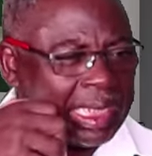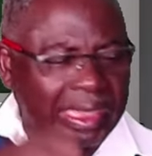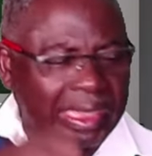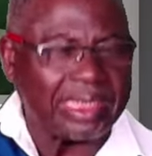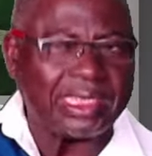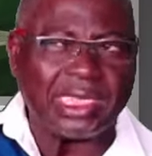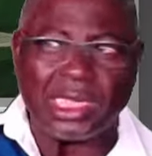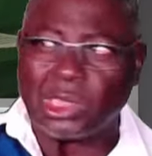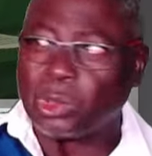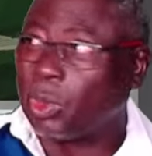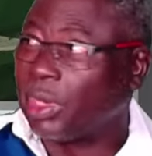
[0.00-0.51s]
It
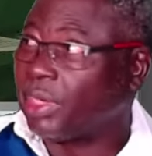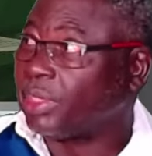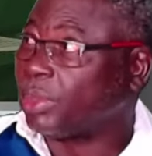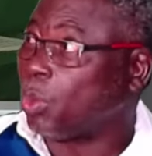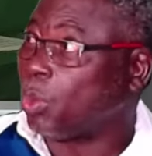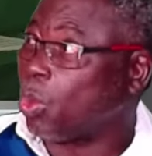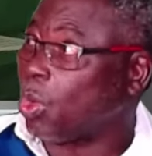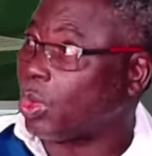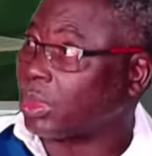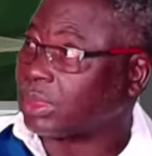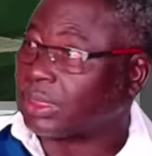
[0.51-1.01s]
says, when the
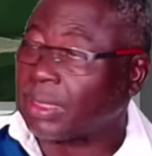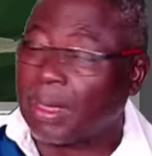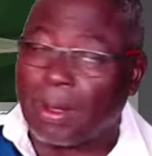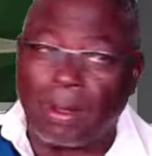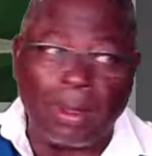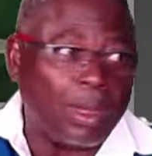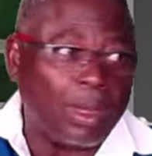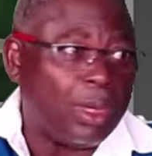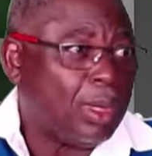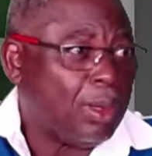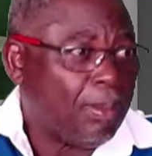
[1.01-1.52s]

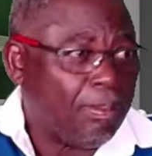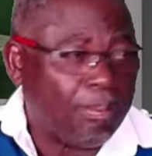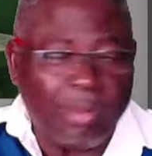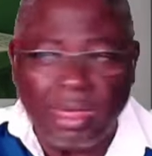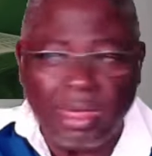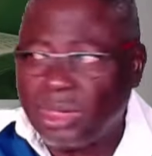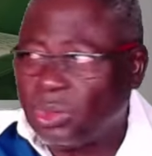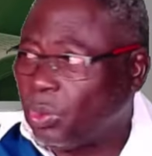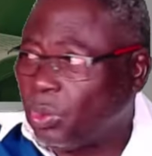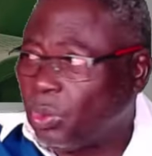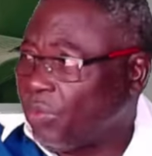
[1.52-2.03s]
water
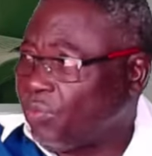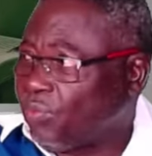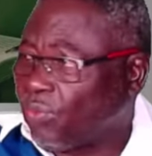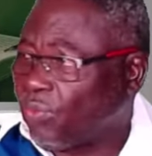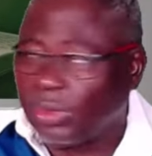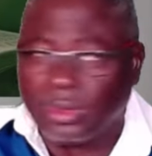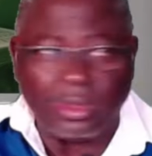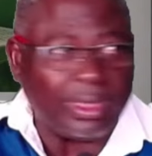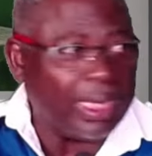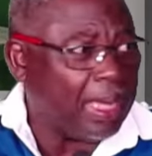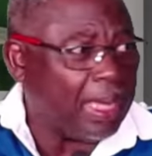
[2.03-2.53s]
made way
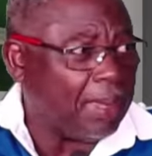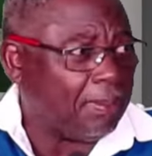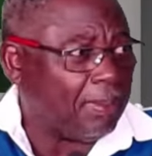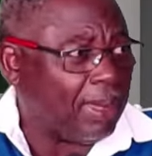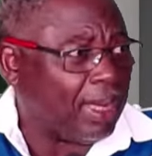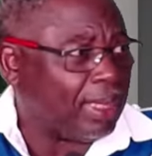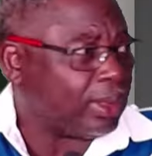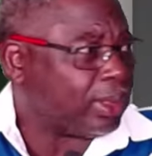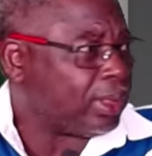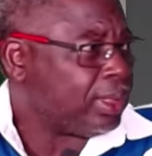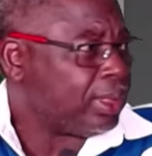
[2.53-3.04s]
for them
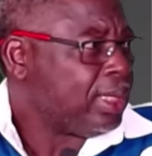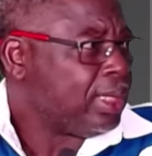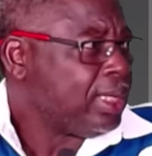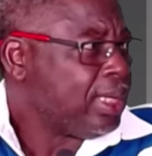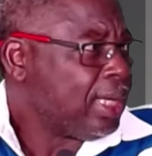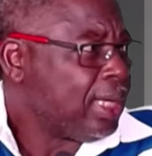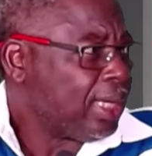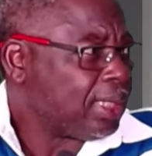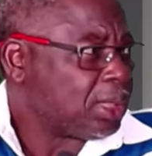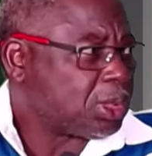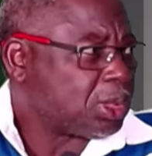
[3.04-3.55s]
and
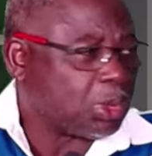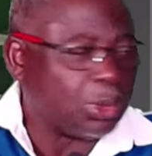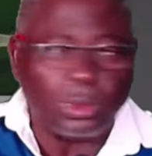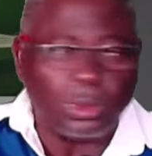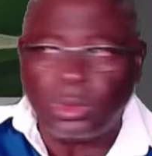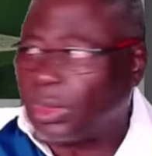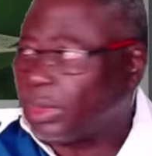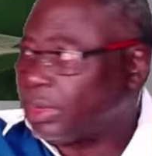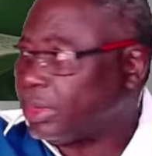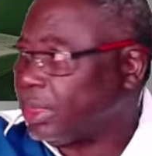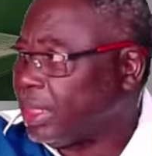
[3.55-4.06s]

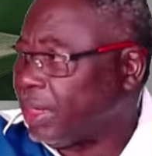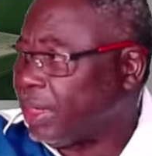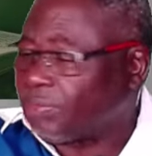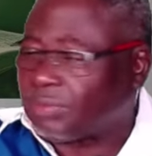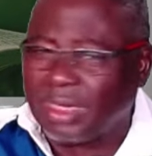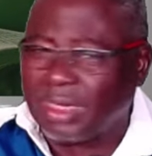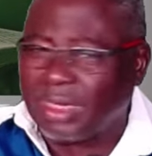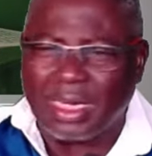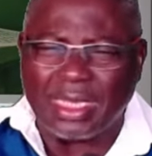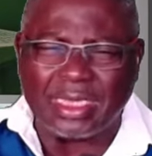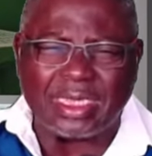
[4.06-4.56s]
stood on the
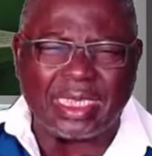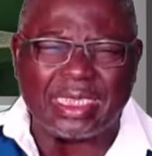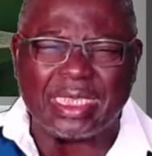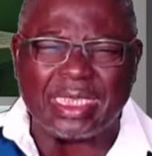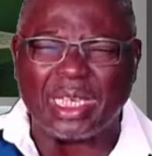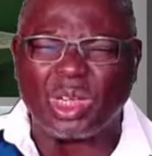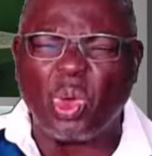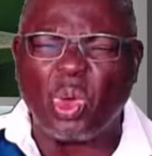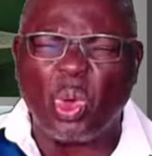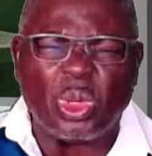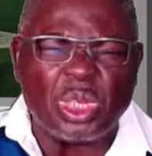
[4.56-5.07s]
left hand, I said
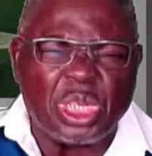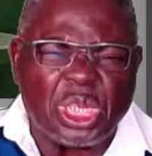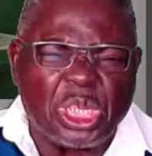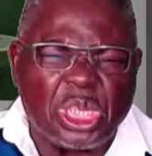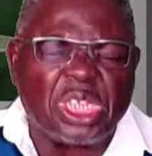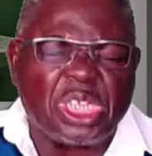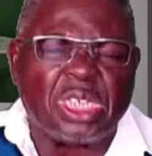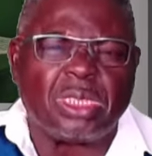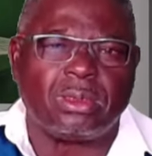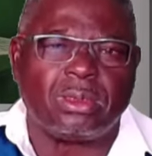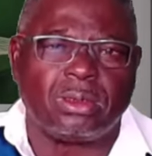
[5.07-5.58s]
it
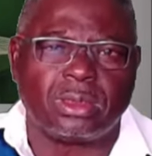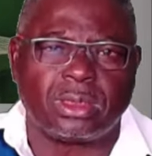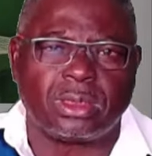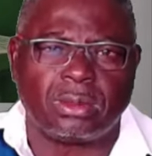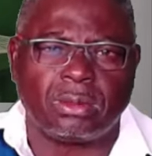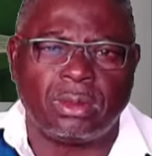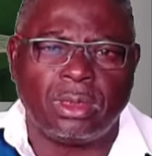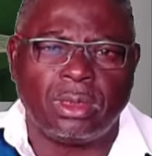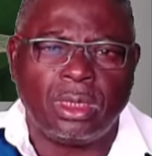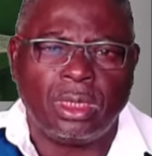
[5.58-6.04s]
congealed.